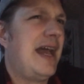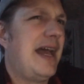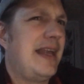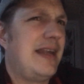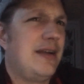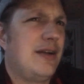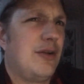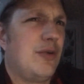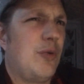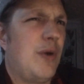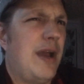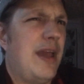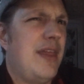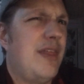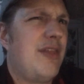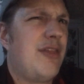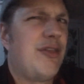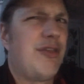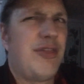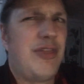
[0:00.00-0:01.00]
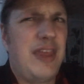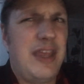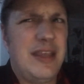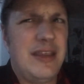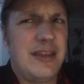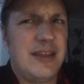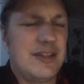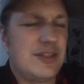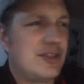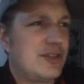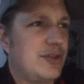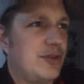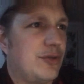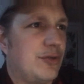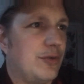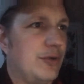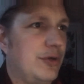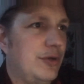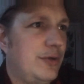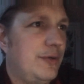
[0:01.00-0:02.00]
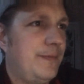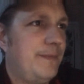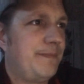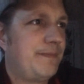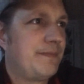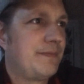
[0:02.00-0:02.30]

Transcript: I didn't quite think this through.